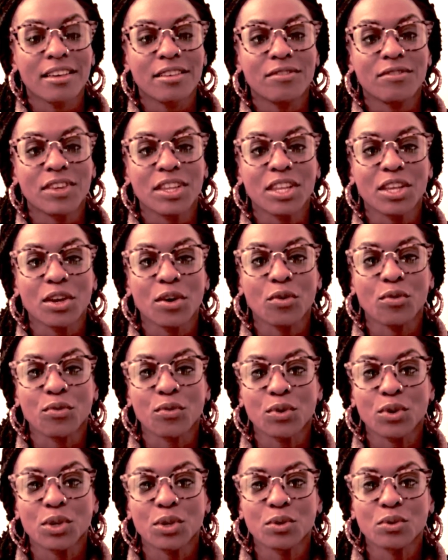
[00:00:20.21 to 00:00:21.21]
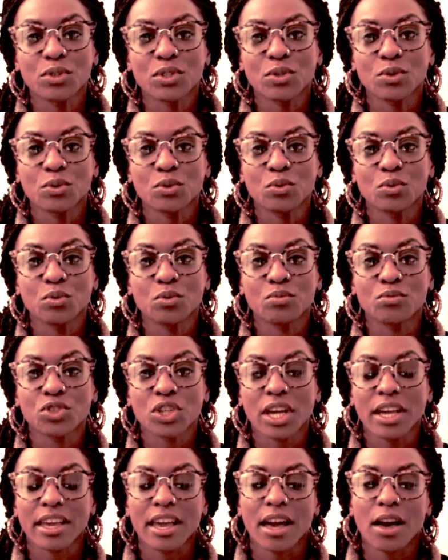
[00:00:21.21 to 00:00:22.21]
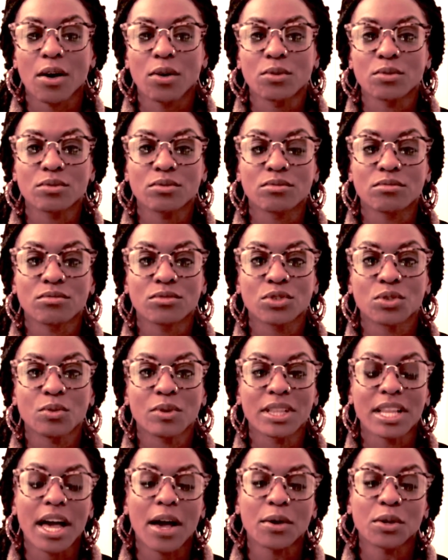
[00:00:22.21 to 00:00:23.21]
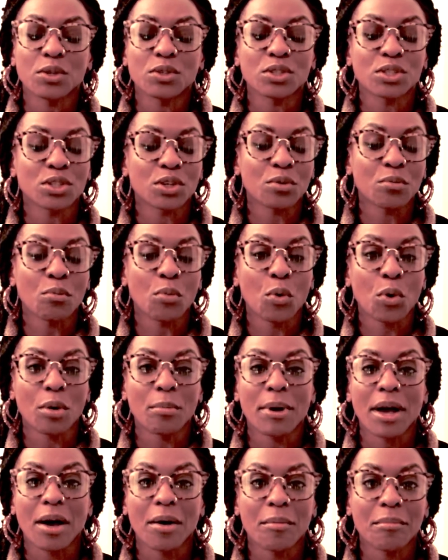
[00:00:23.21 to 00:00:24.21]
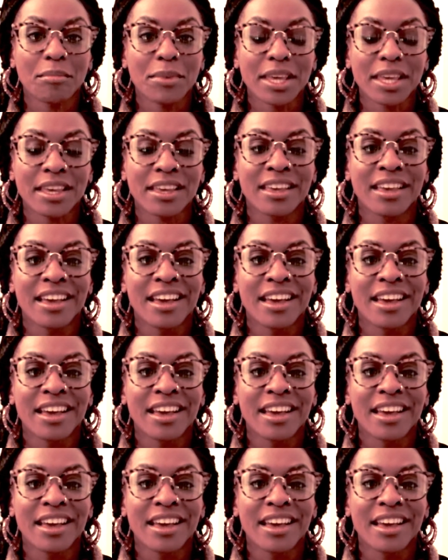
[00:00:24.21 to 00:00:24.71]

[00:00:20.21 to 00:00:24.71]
video for you to check out to allow you to learn more about me.